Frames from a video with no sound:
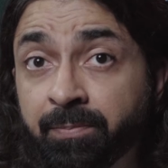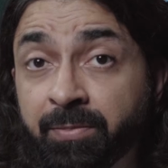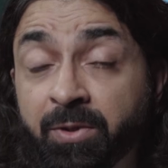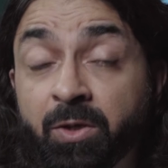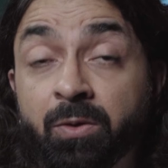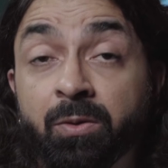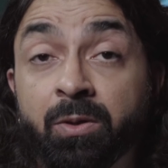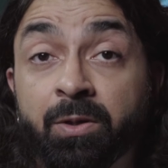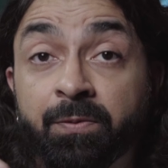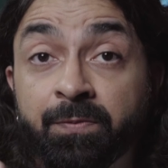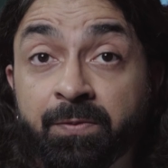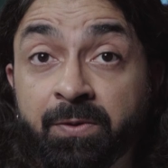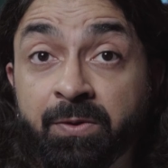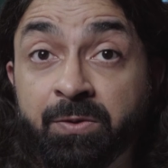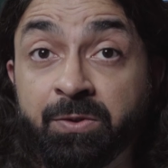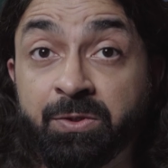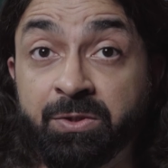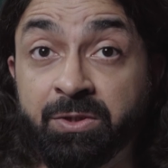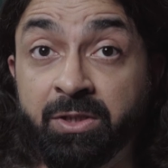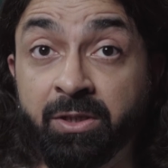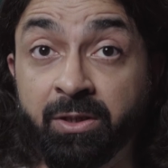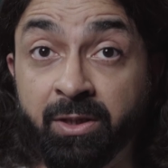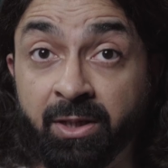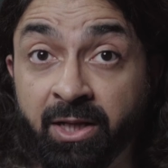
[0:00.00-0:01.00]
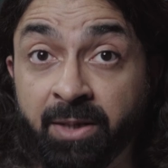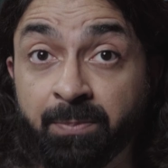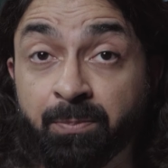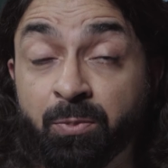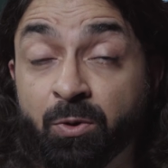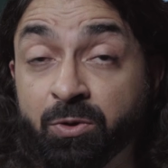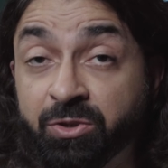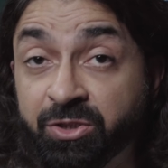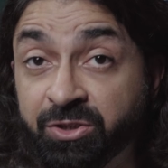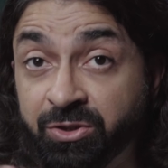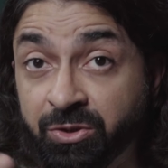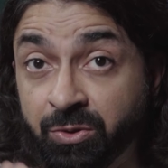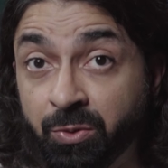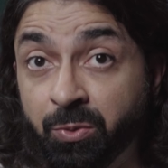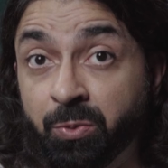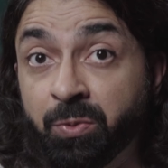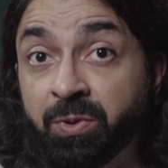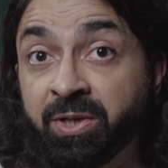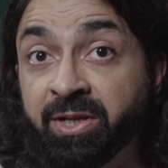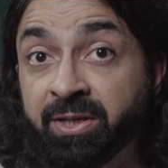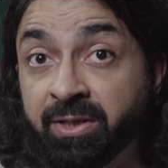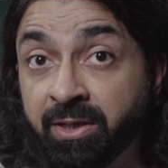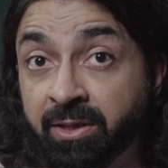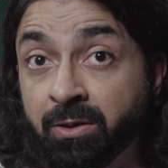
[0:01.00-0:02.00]
Now, of course, the clay pot is
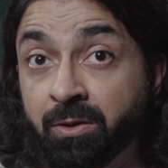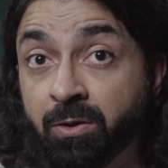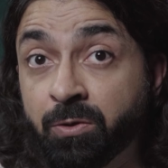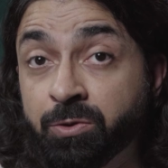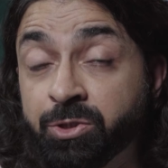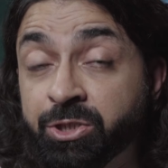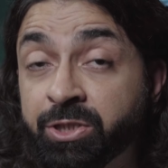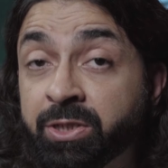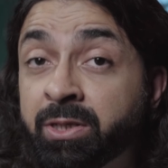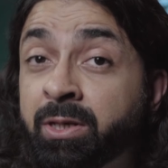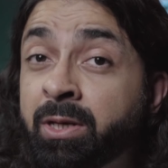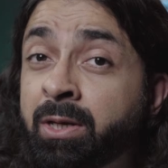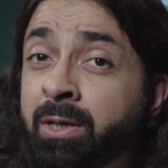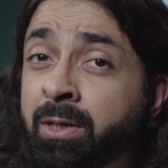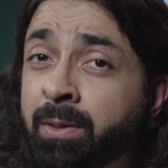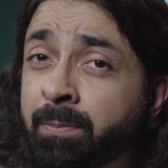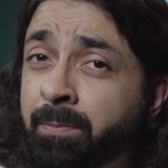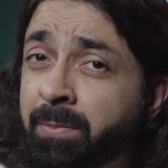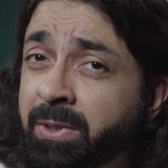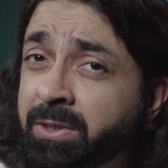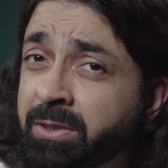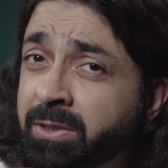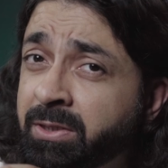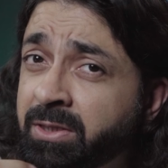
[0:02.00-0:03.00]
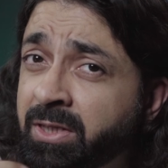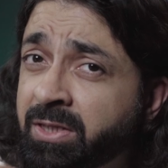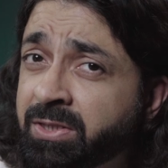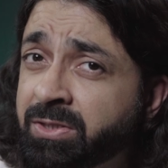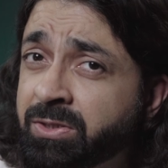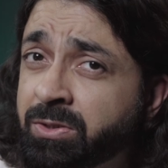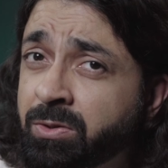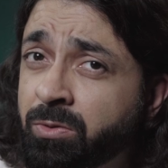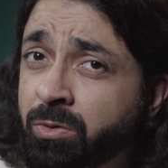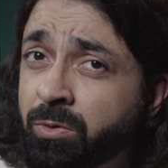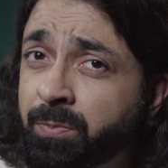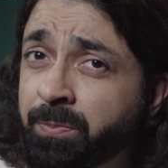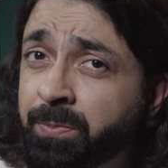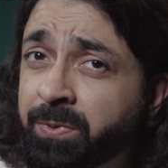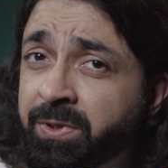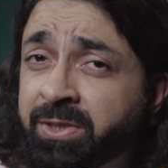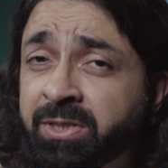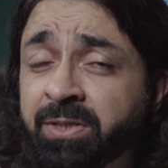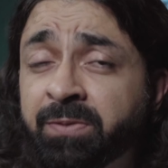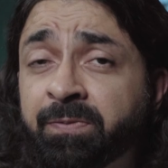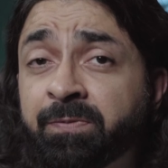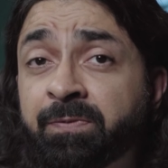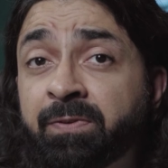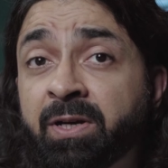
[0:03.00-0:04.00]
only an analogy, but it does go
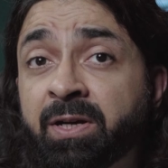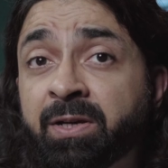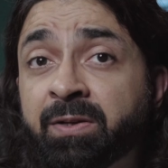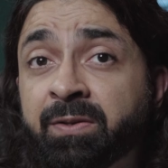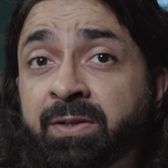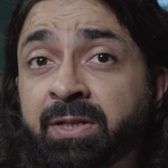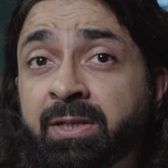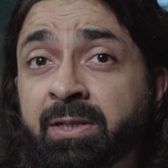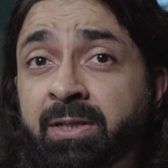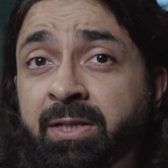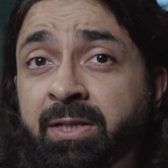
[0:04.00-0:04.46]
pretty far in